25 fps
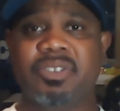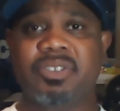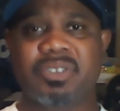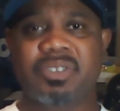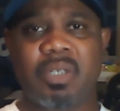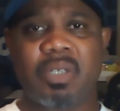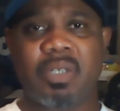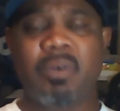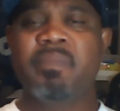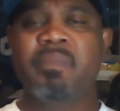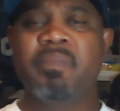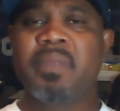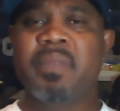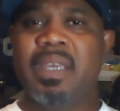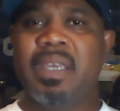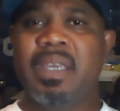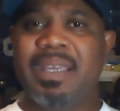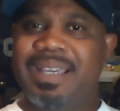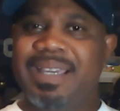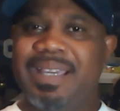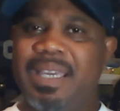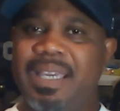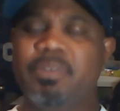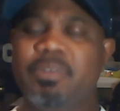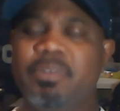So
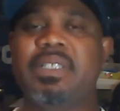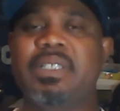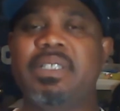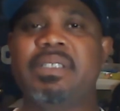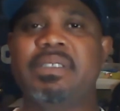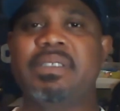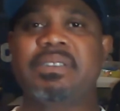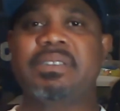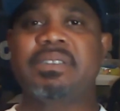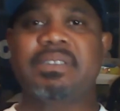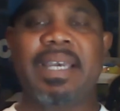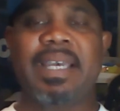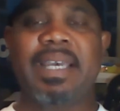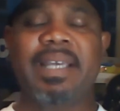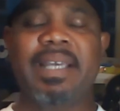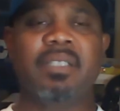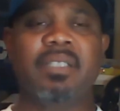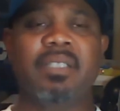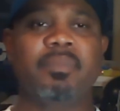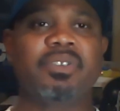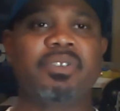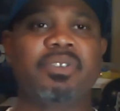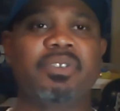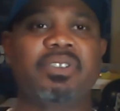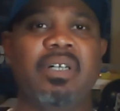it was
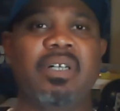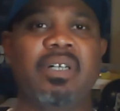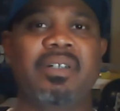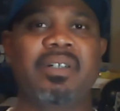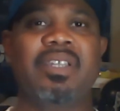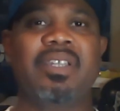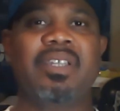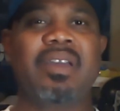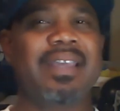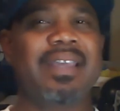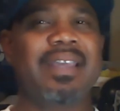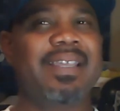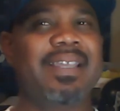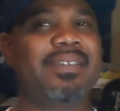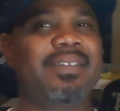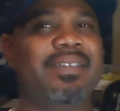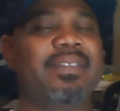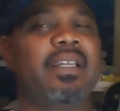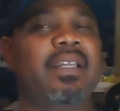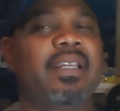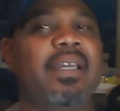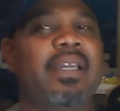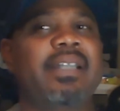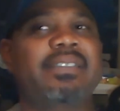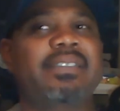understandable. So and
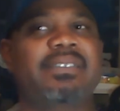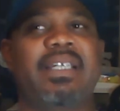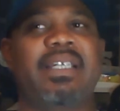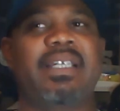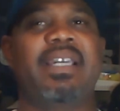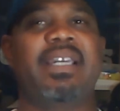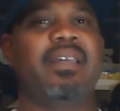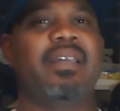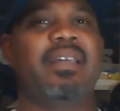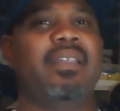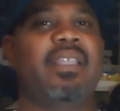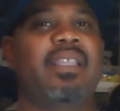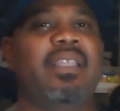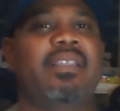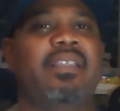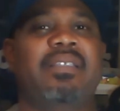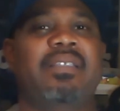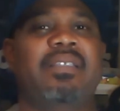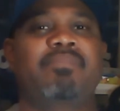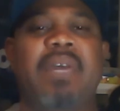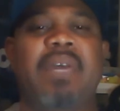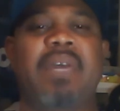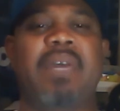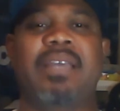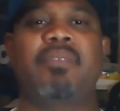like I say,
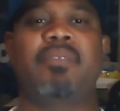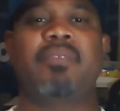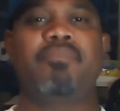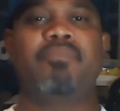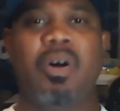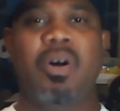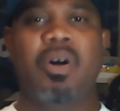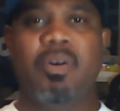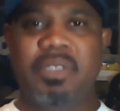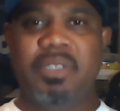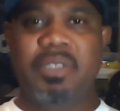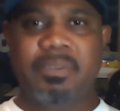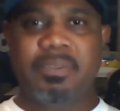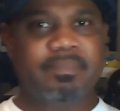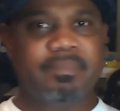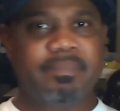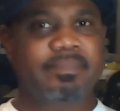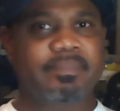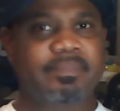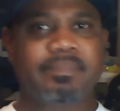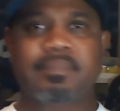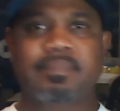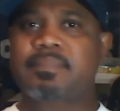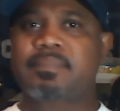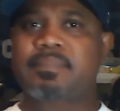at the moment,
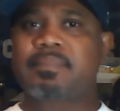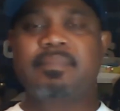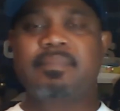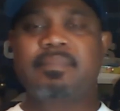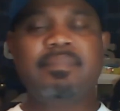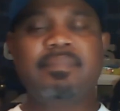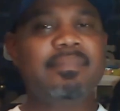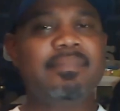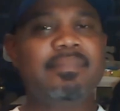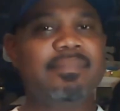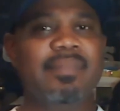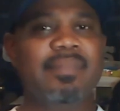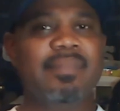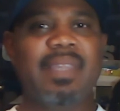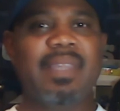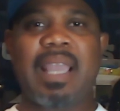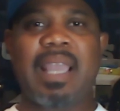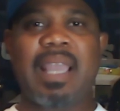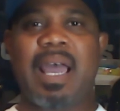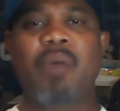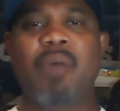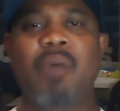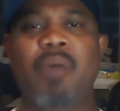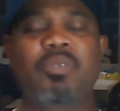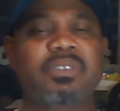
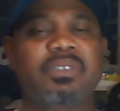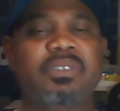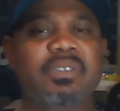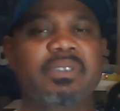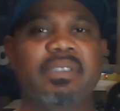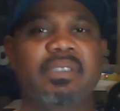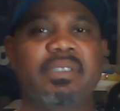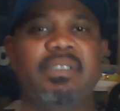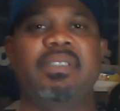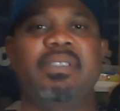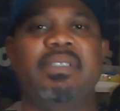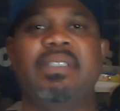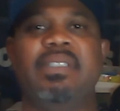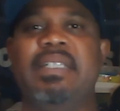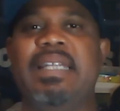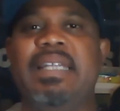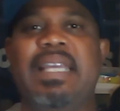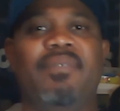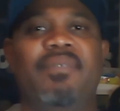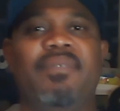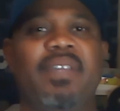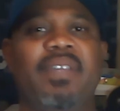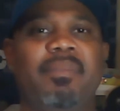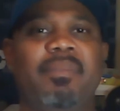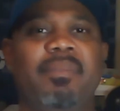I was
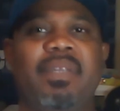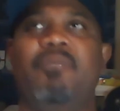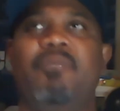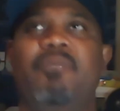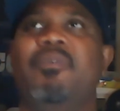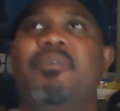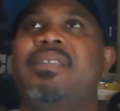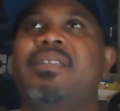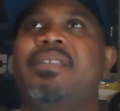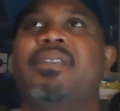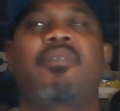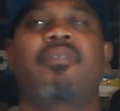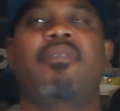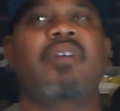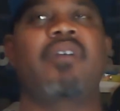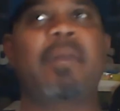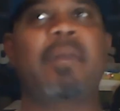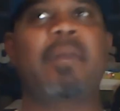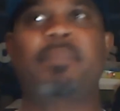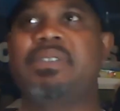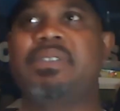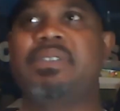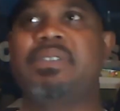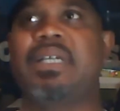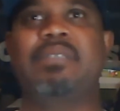livid. I'm like, what the
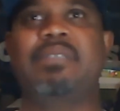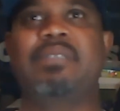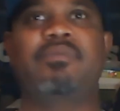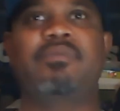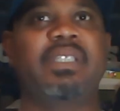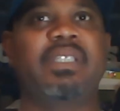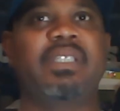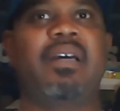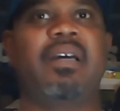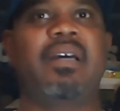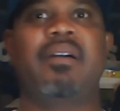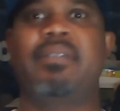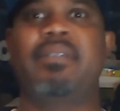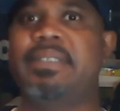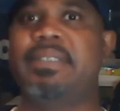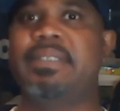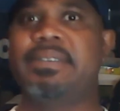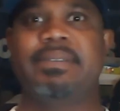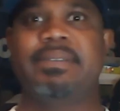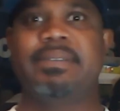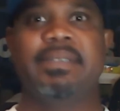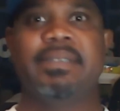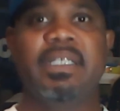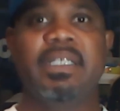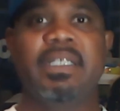crap is? I did all
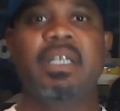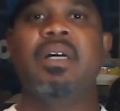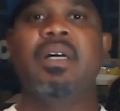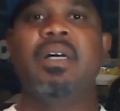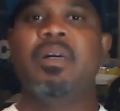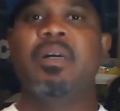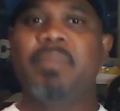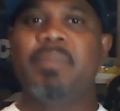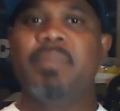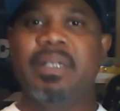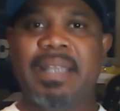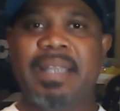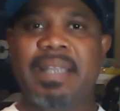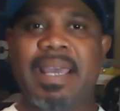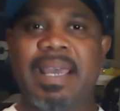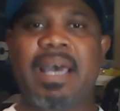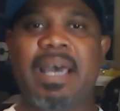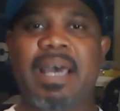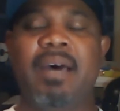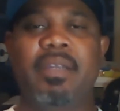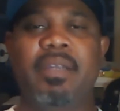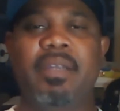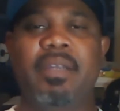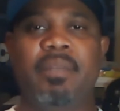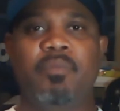this, but
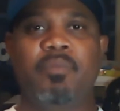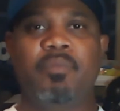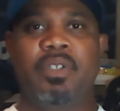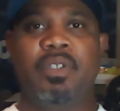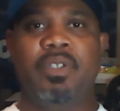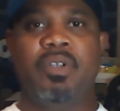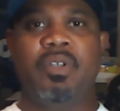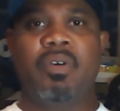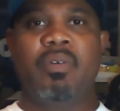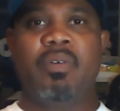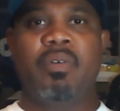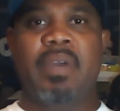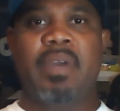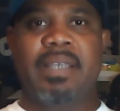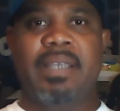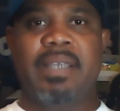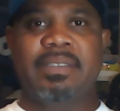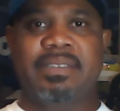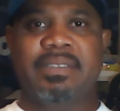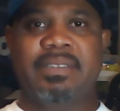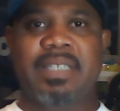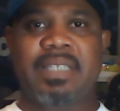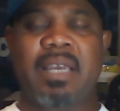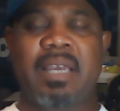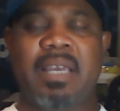now, and as the
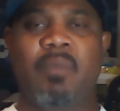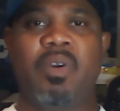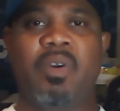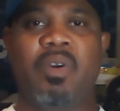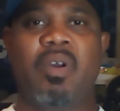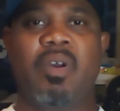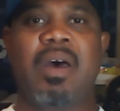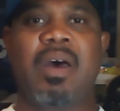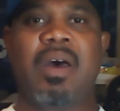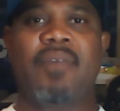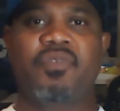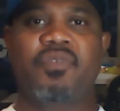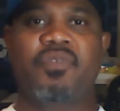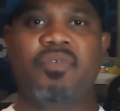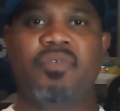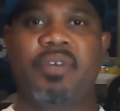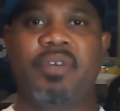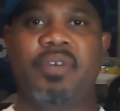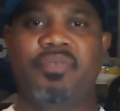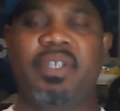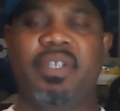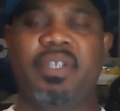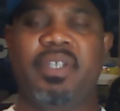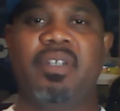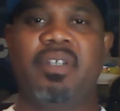time went on, I
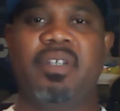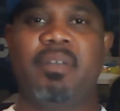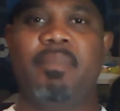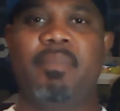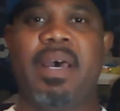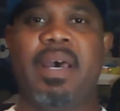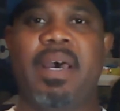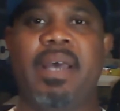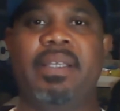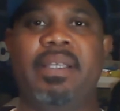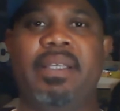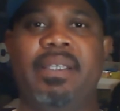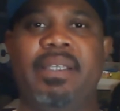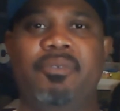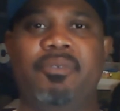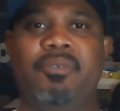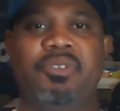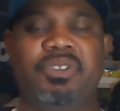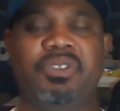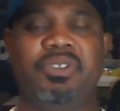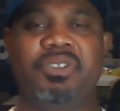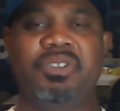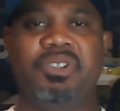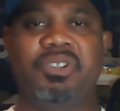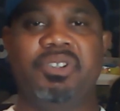started thinking about it. It
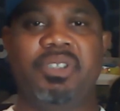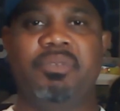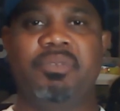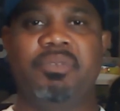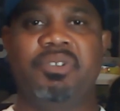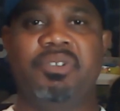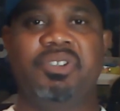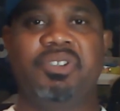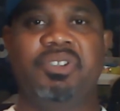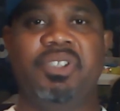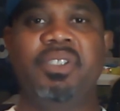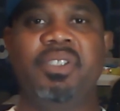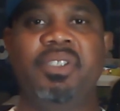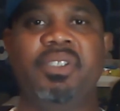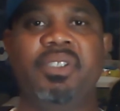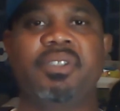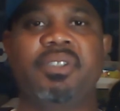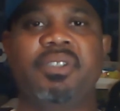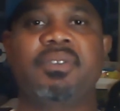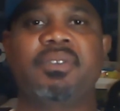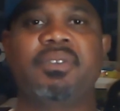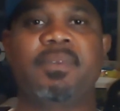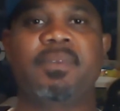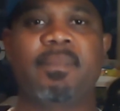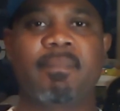was genius.